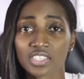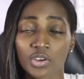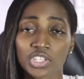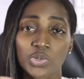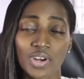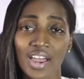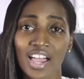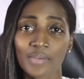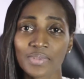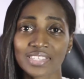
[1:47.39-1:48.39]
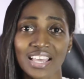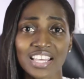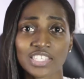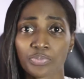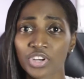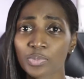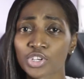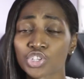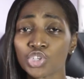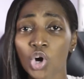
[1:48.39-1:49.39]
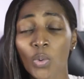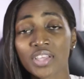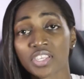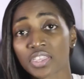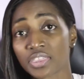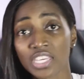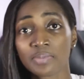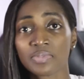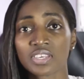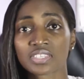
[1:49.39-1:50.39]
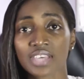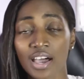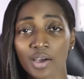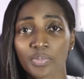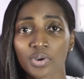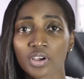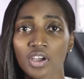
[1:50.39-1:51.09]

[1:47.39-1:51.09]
Now the Twitter app, it has pretty much no way to theme this app